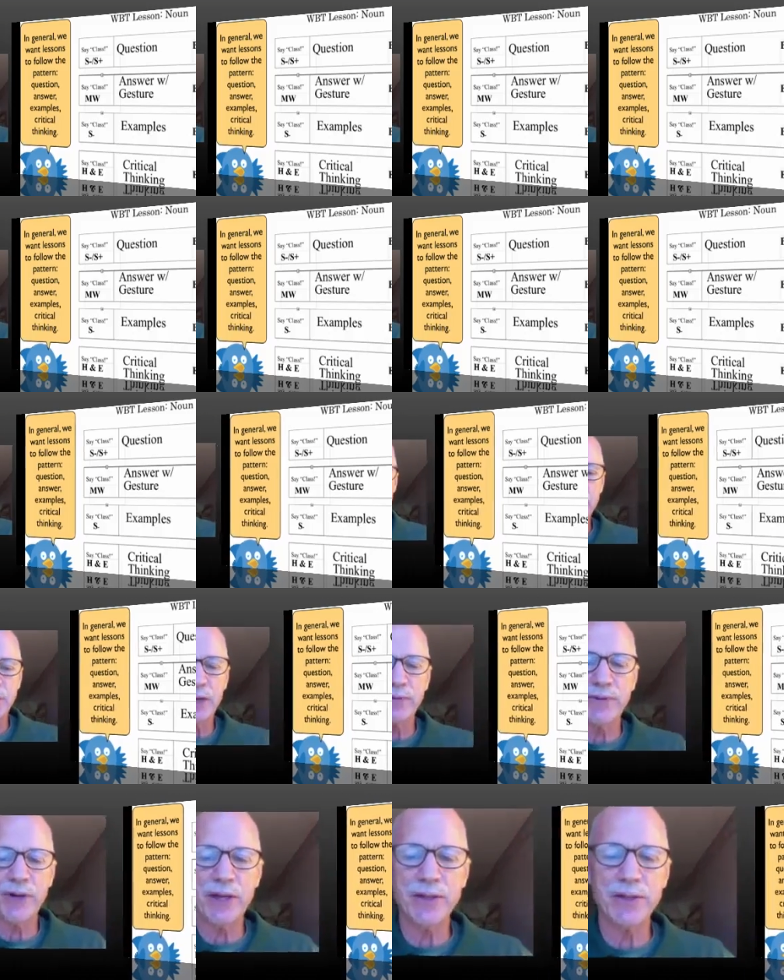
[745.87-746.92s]
listen, my
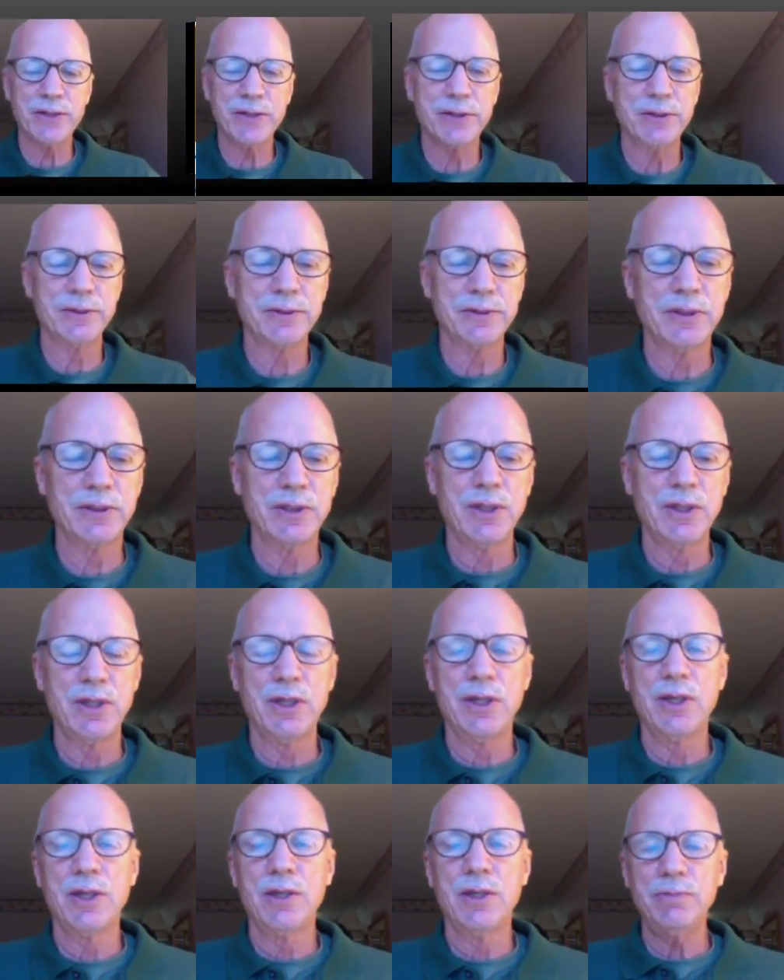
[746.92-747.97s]
friends.
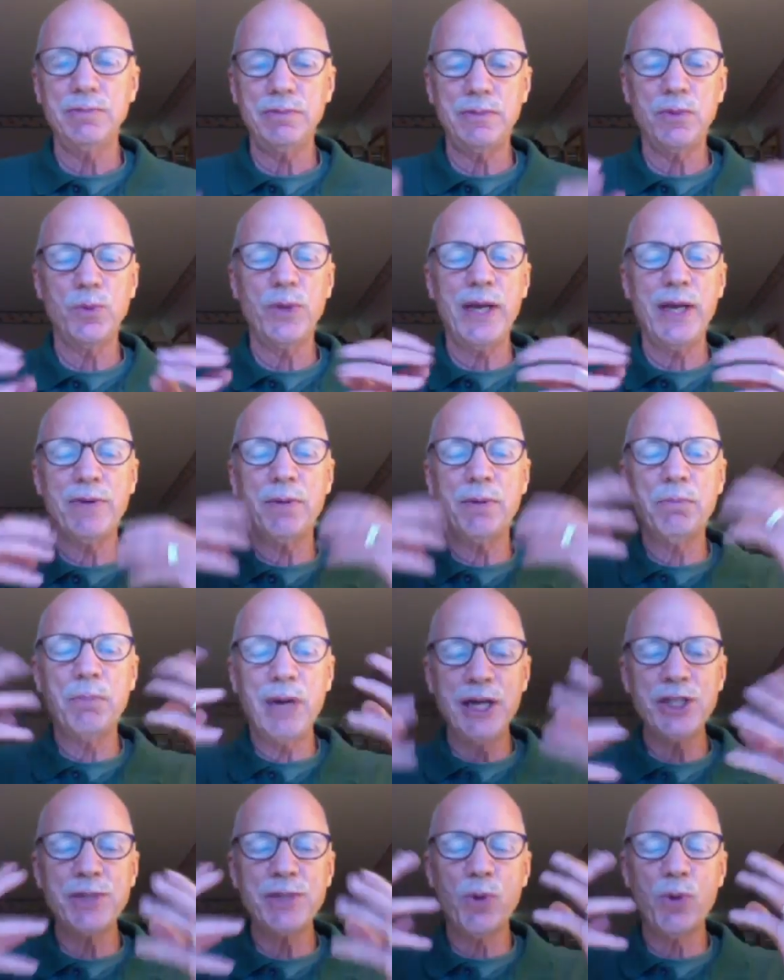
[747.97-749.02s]
We have a
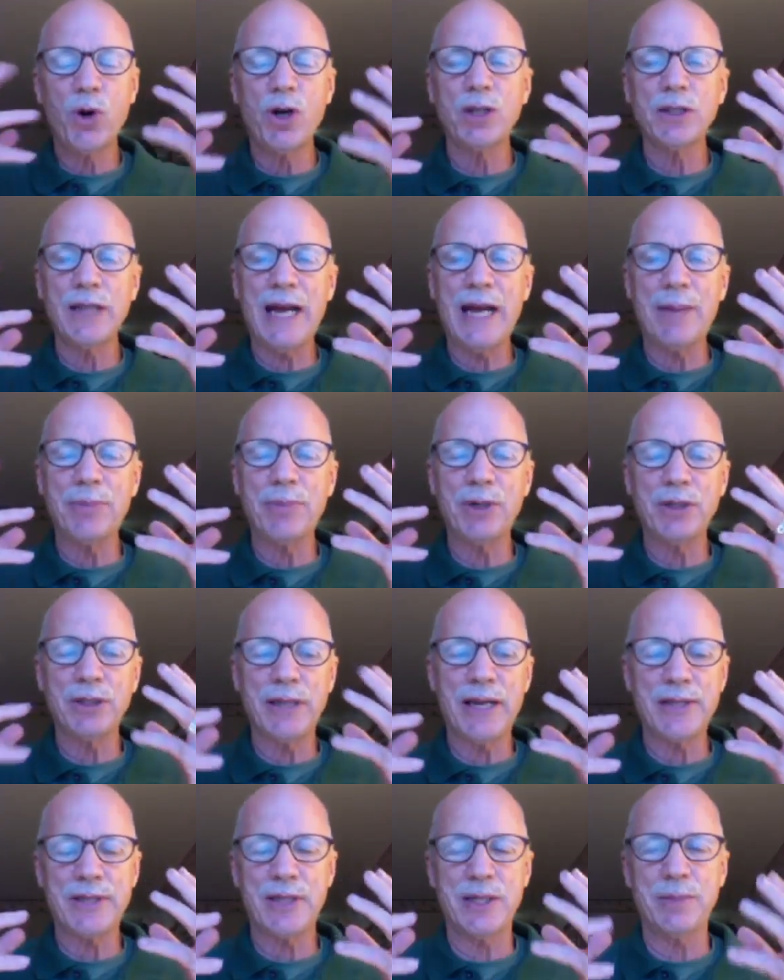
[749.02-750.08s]
much more elaborate
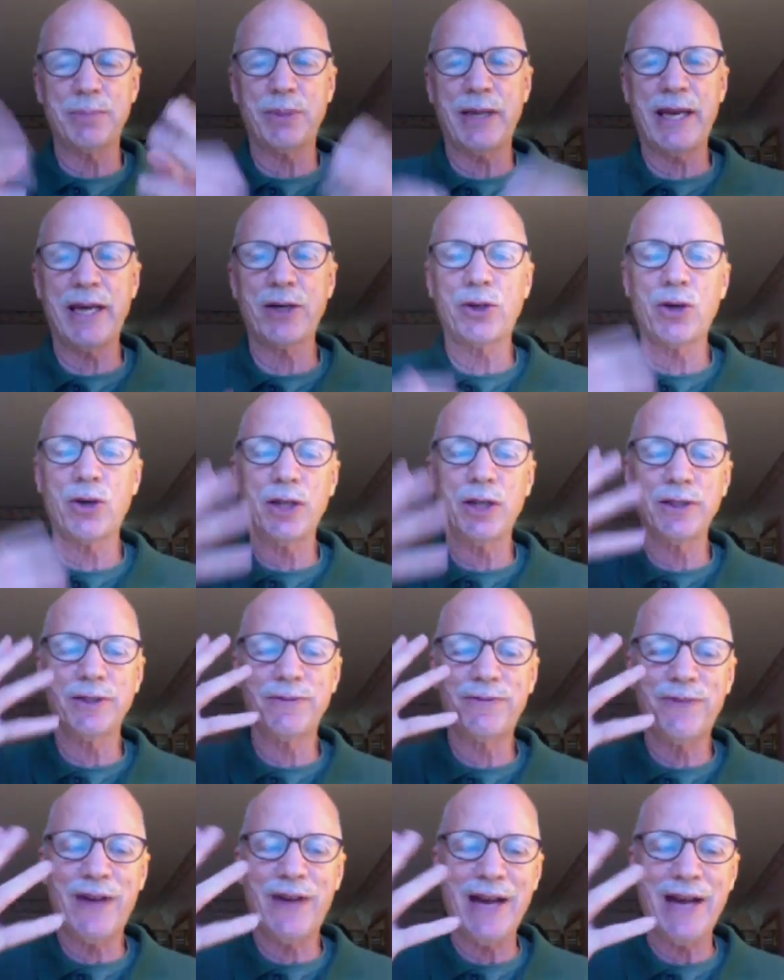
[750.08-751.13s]
lesson plan called a
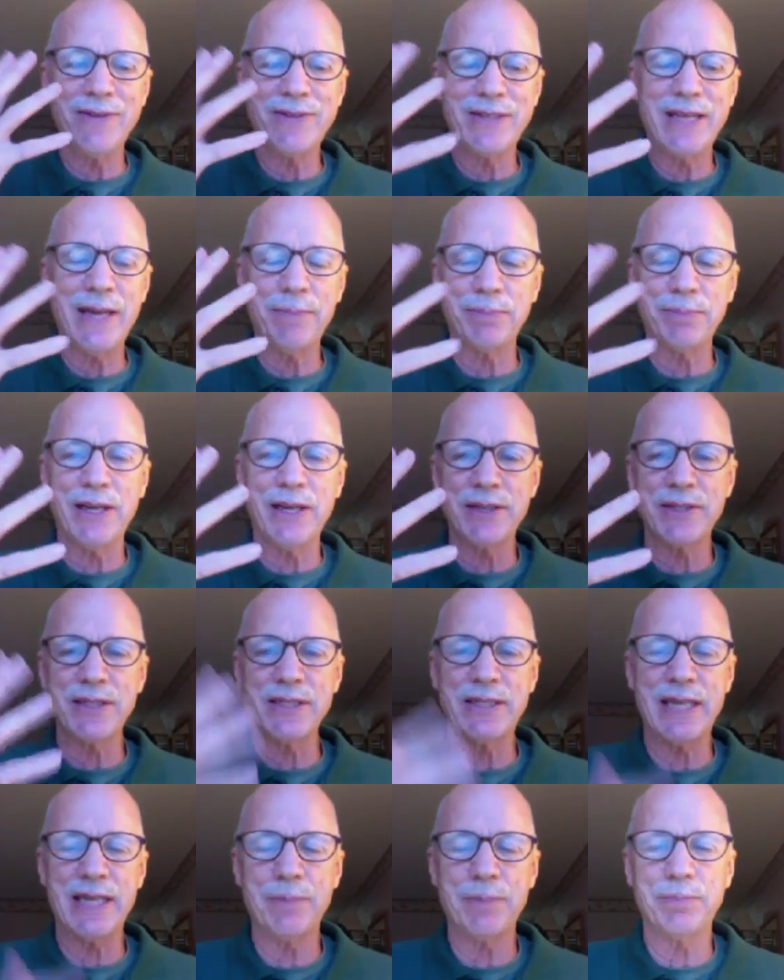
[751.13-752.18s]
5-step
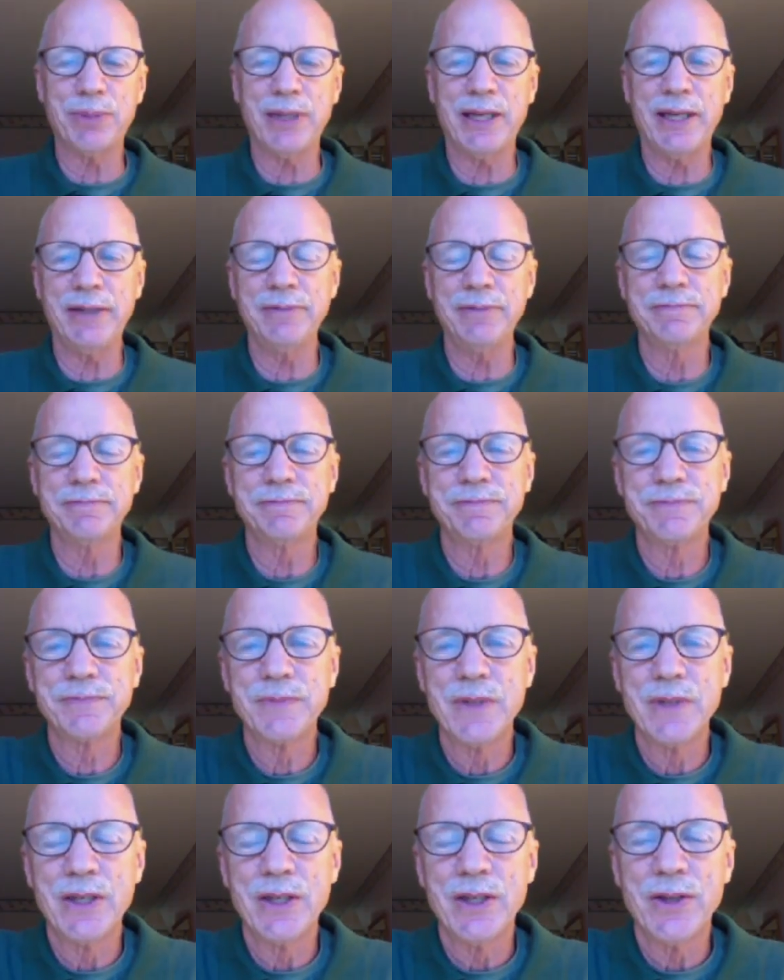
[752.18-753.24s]
lesson template.
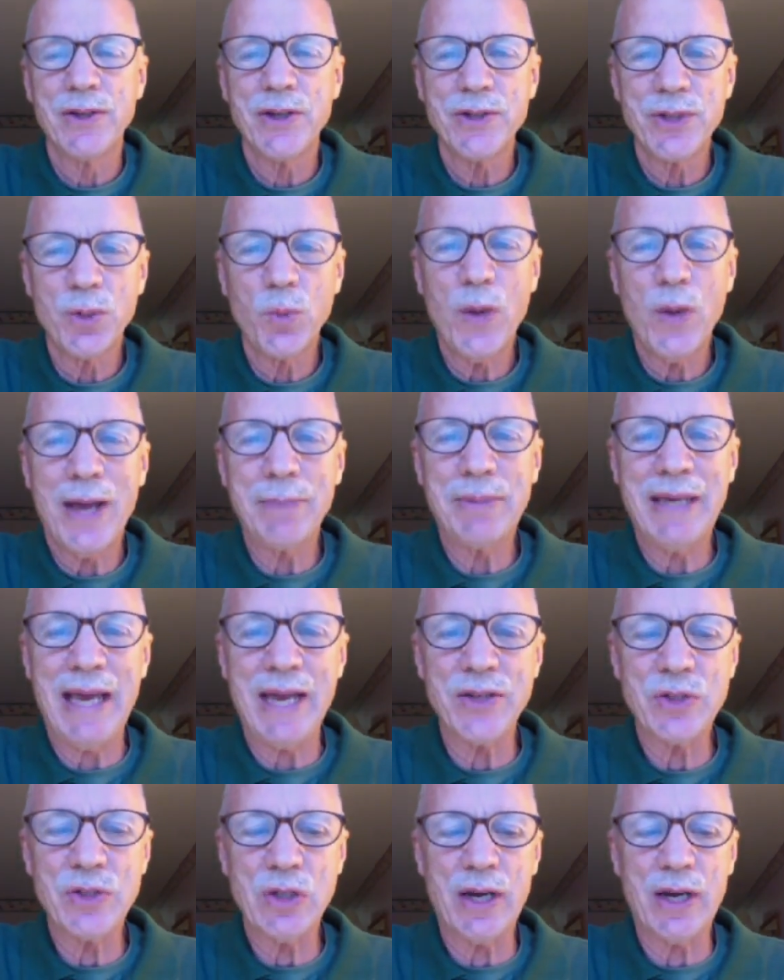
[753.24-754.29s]
There's a
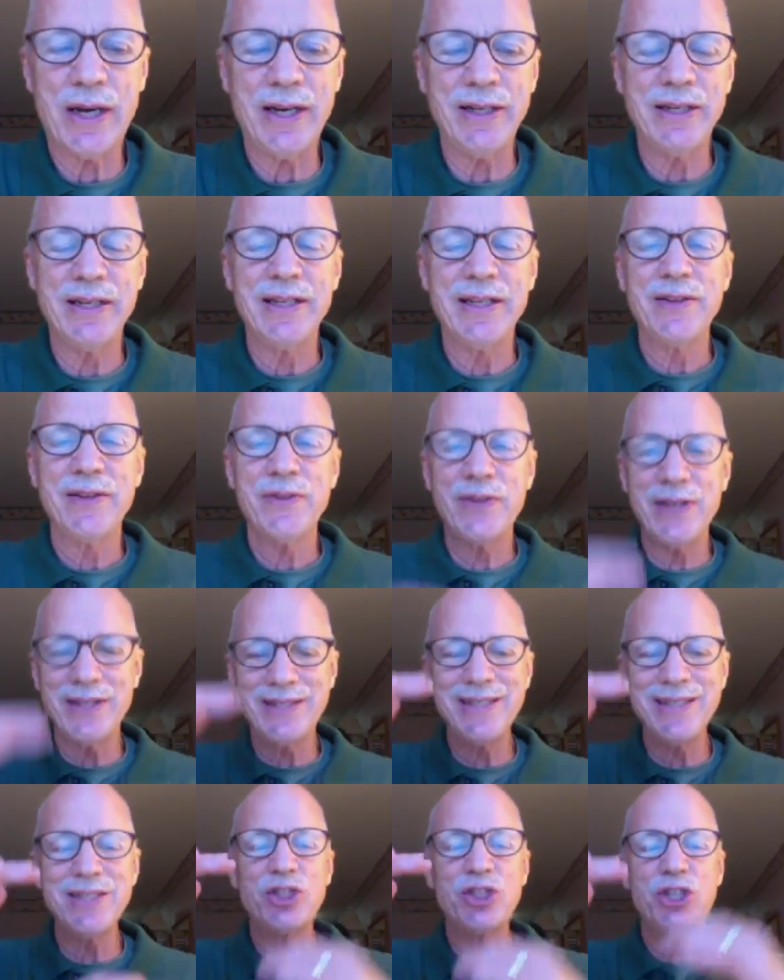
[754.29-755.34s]
webcast on it.
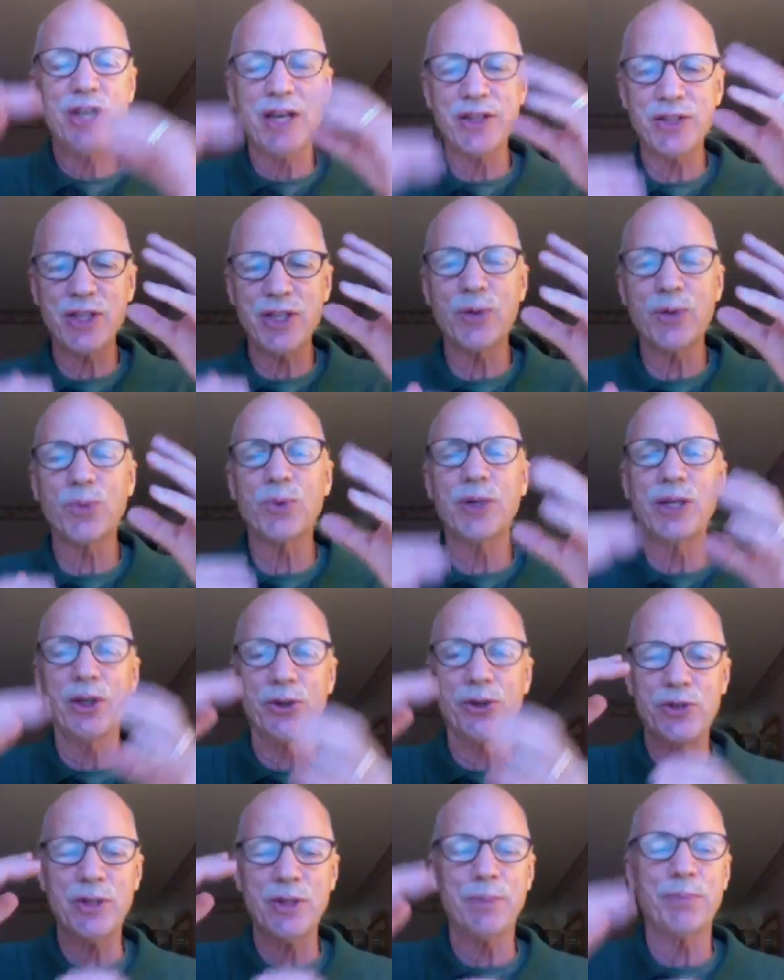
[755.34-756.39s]
This is just a real
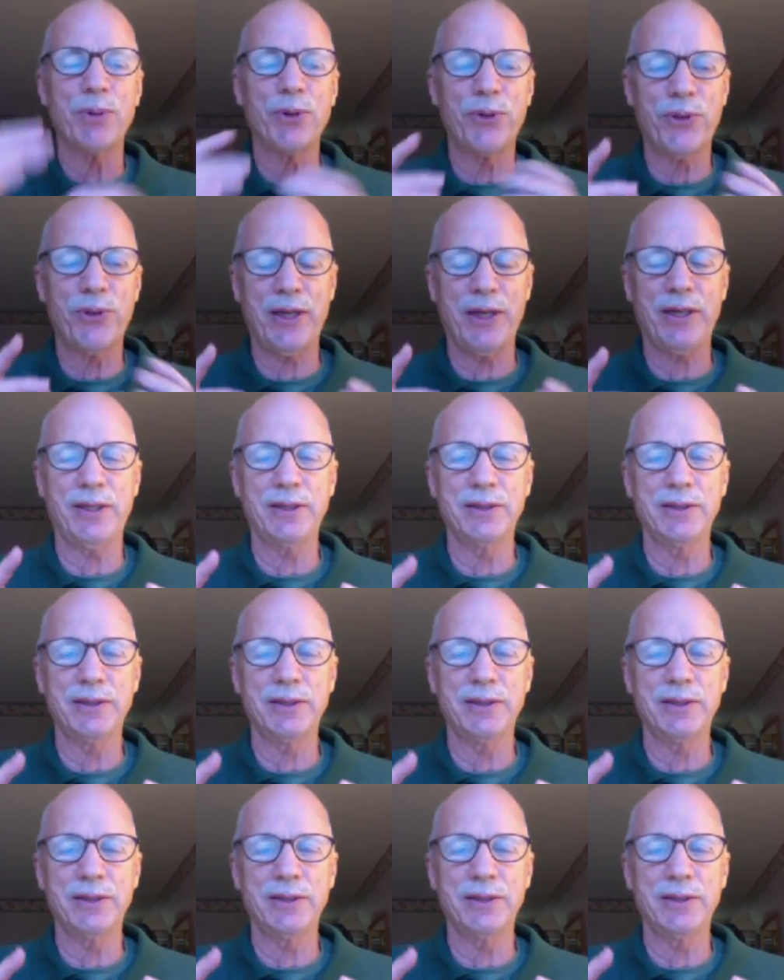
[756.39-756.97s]
simple thing.